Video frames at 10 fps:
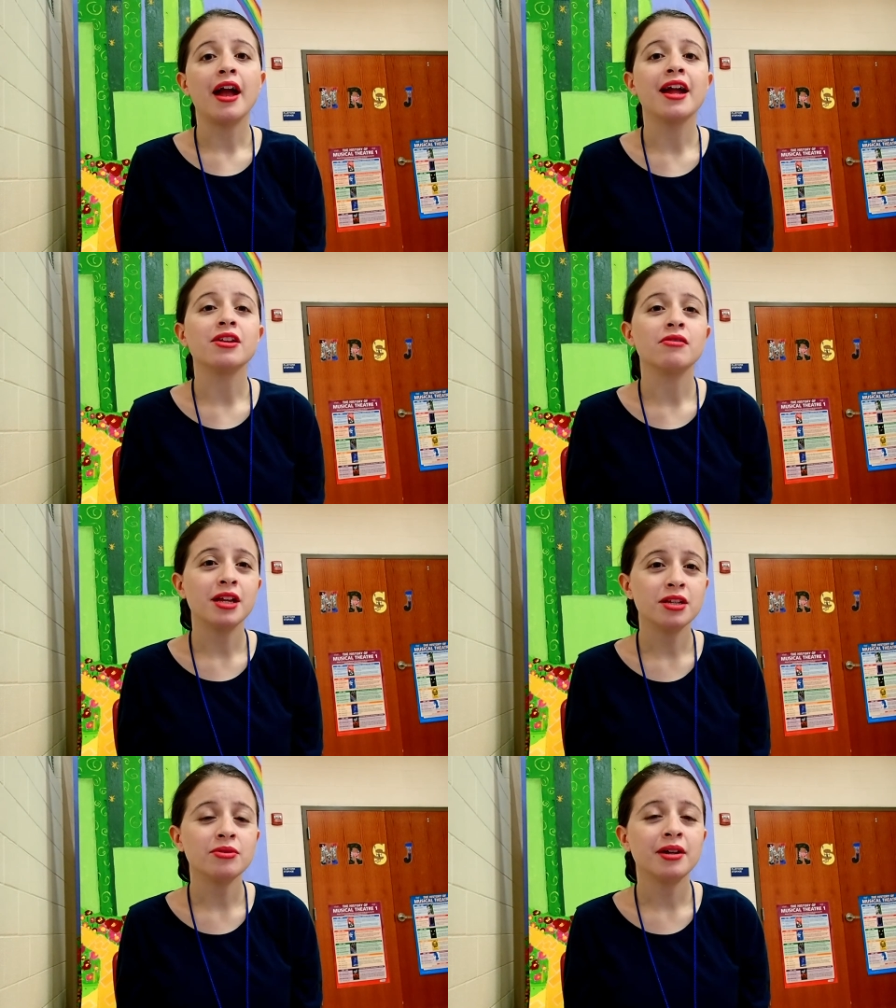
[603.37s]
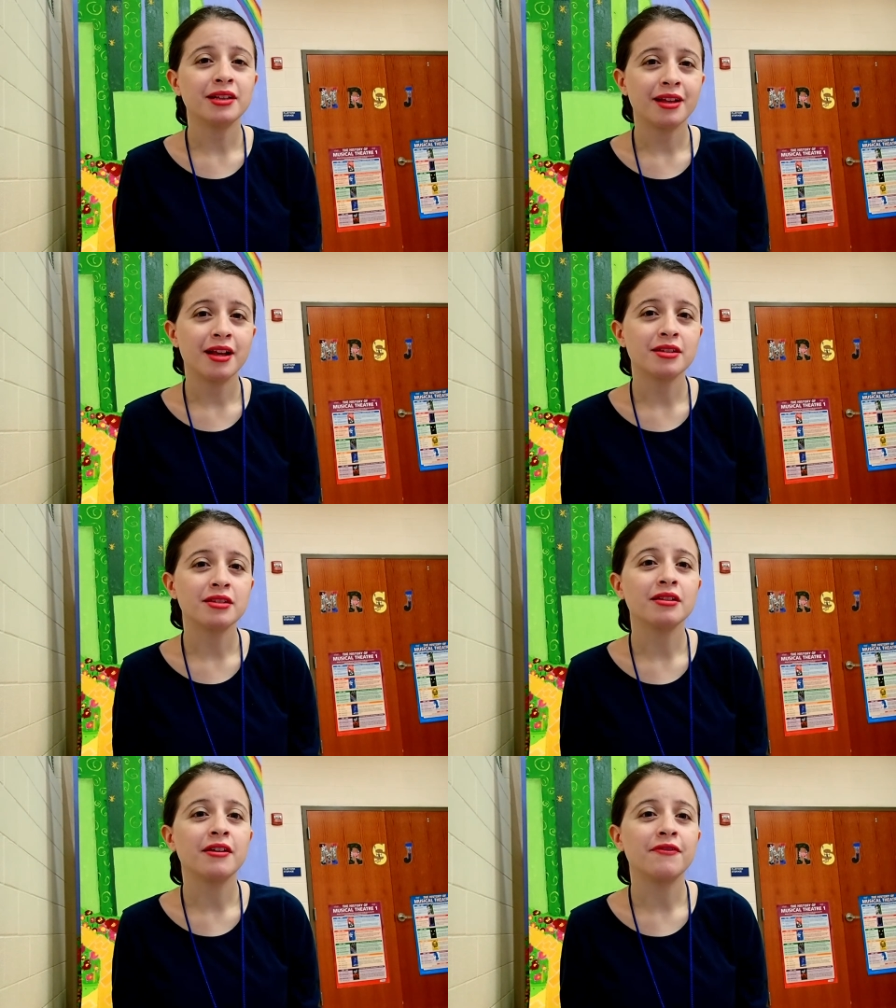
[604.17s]
And you need to at
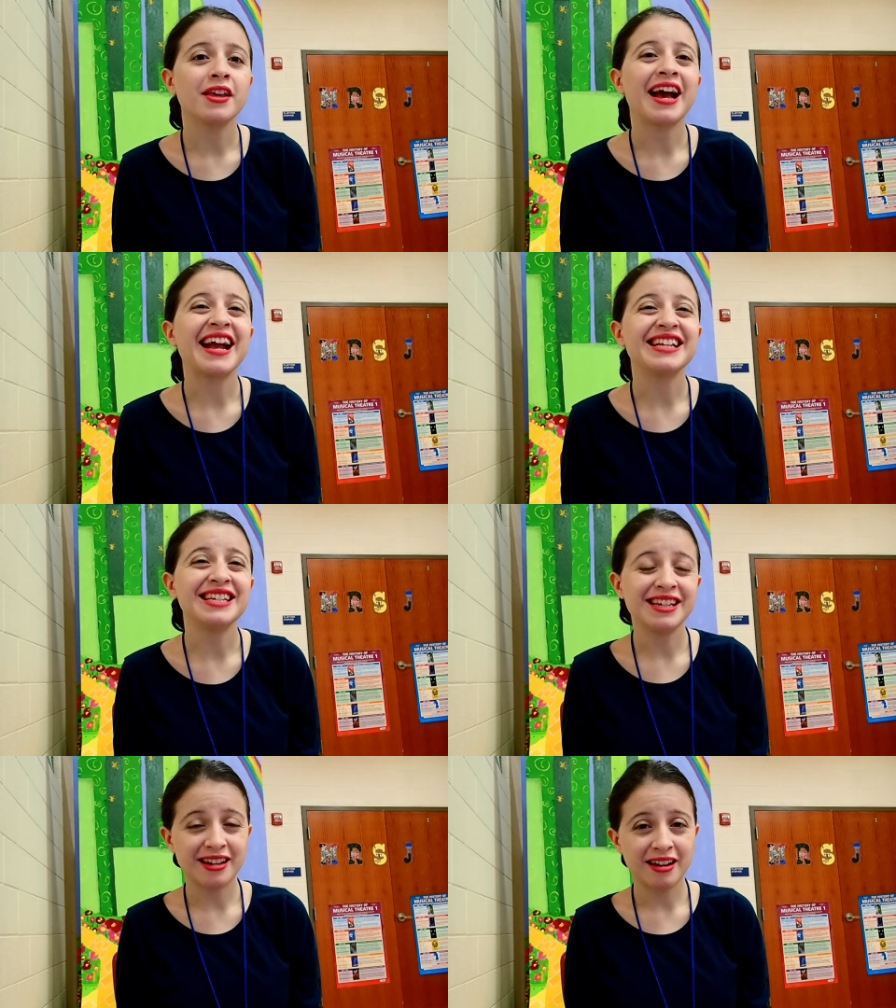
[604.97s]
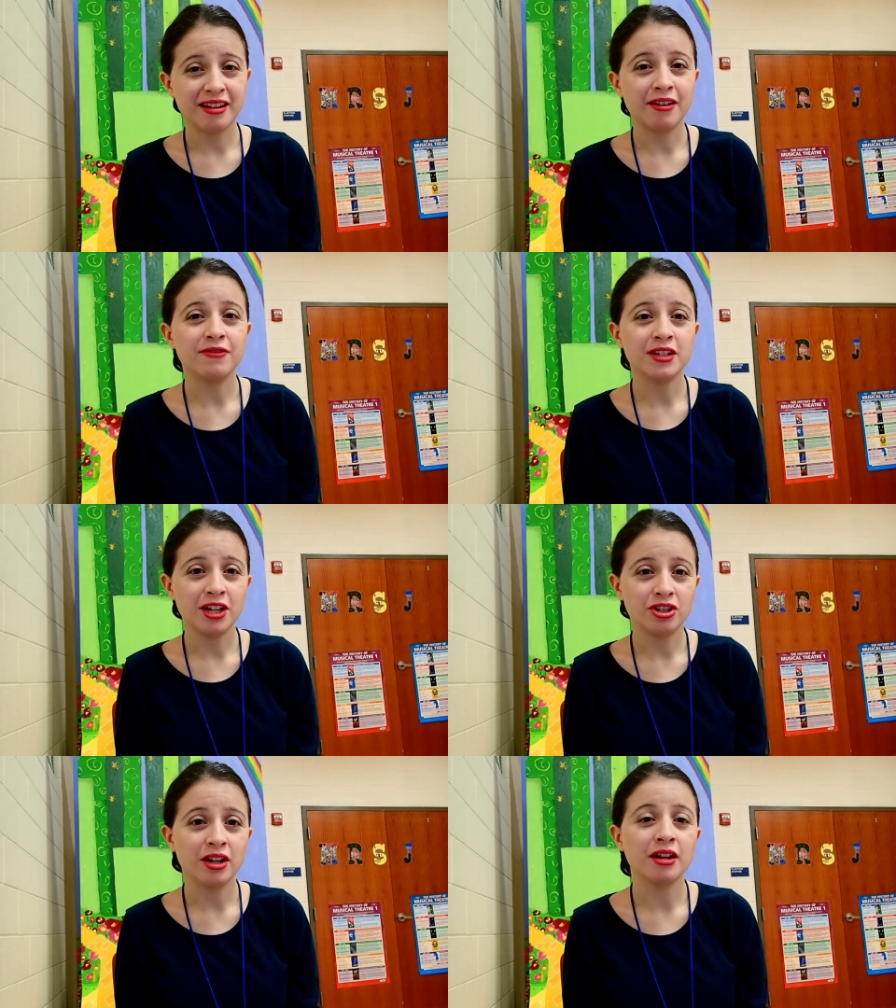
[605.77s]
least love the idea of
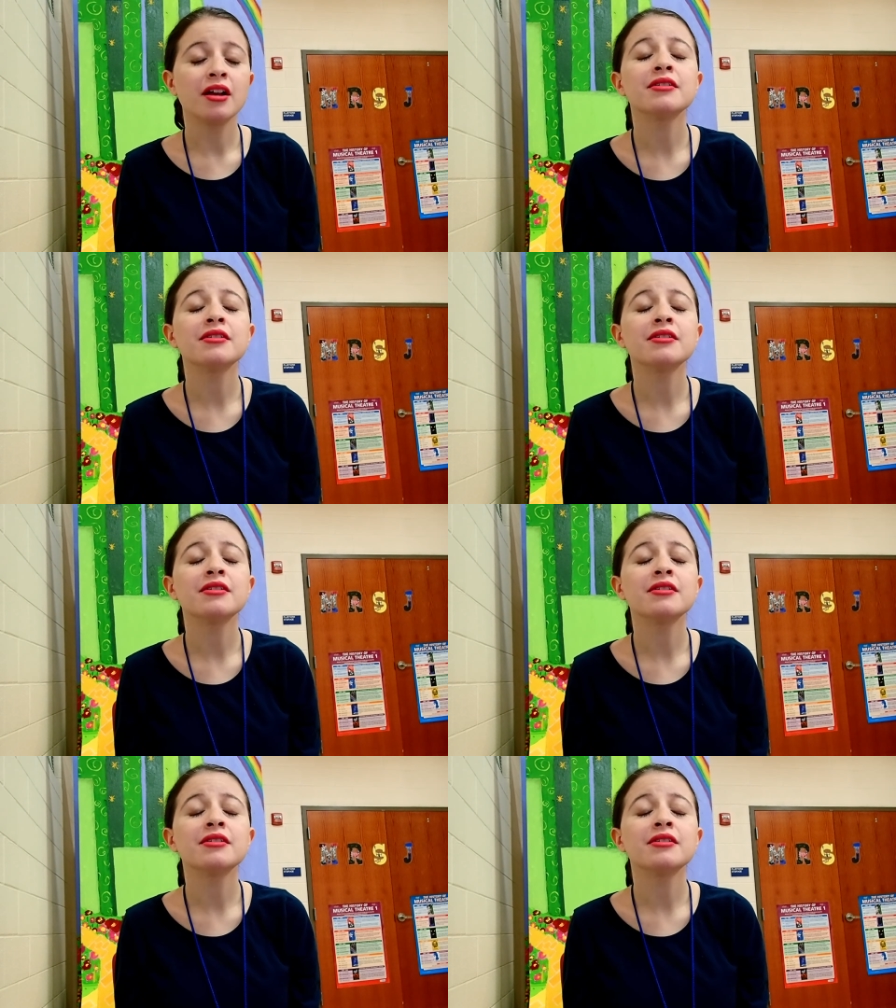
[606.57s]
teaching